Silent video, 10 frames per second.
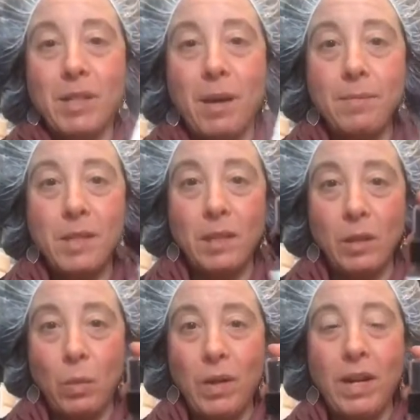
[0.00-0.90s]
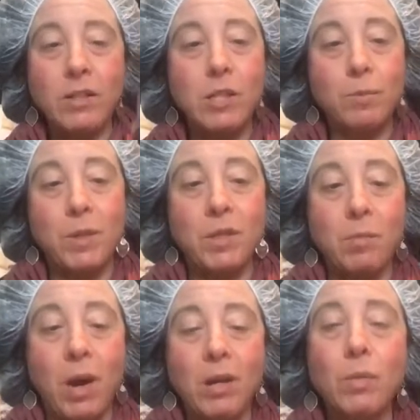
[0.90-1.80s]
It comes in a little 1 ounce
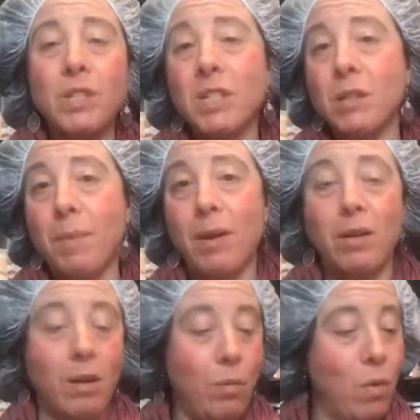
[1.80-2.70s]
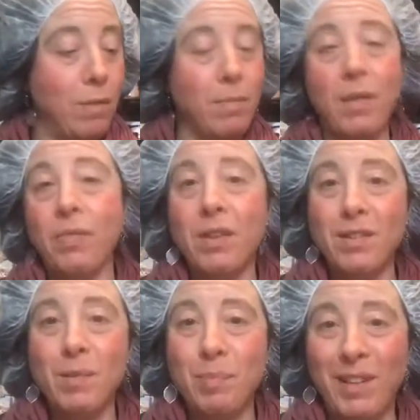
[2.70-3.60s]
spritzer bottle, which is about a 1 month
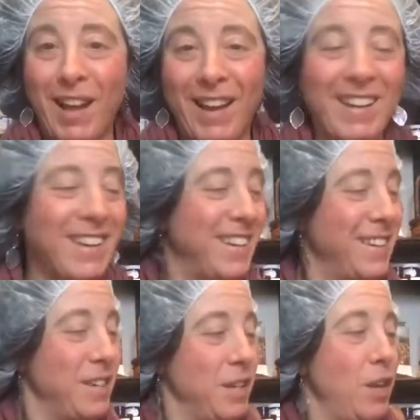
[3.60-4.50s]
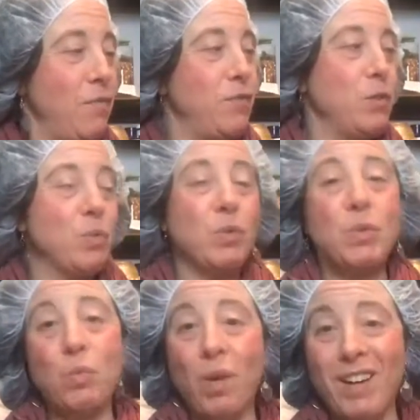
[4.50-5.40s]
supply if
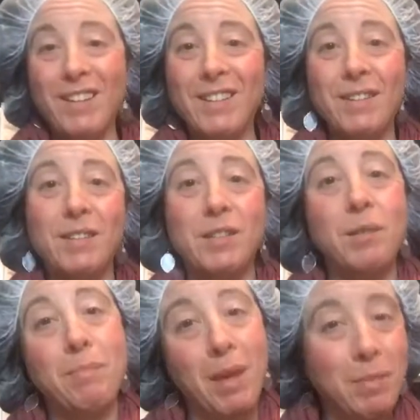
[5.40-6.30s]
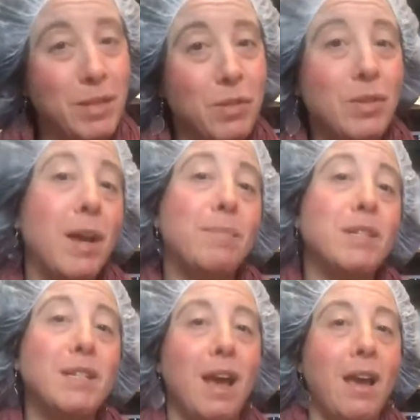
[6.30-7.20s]
used 1 to maybe 2 times
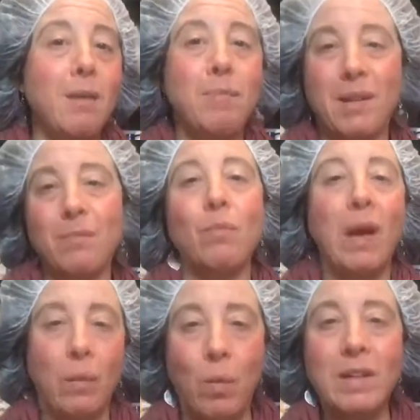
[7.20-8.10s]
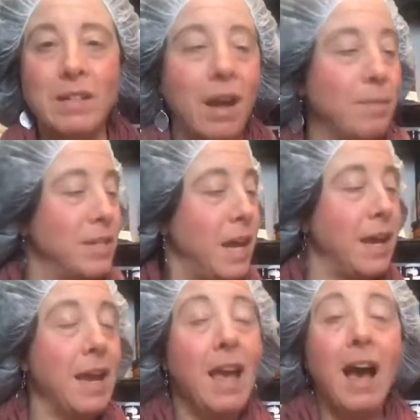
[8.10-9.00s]
a day, but like 1 time a day.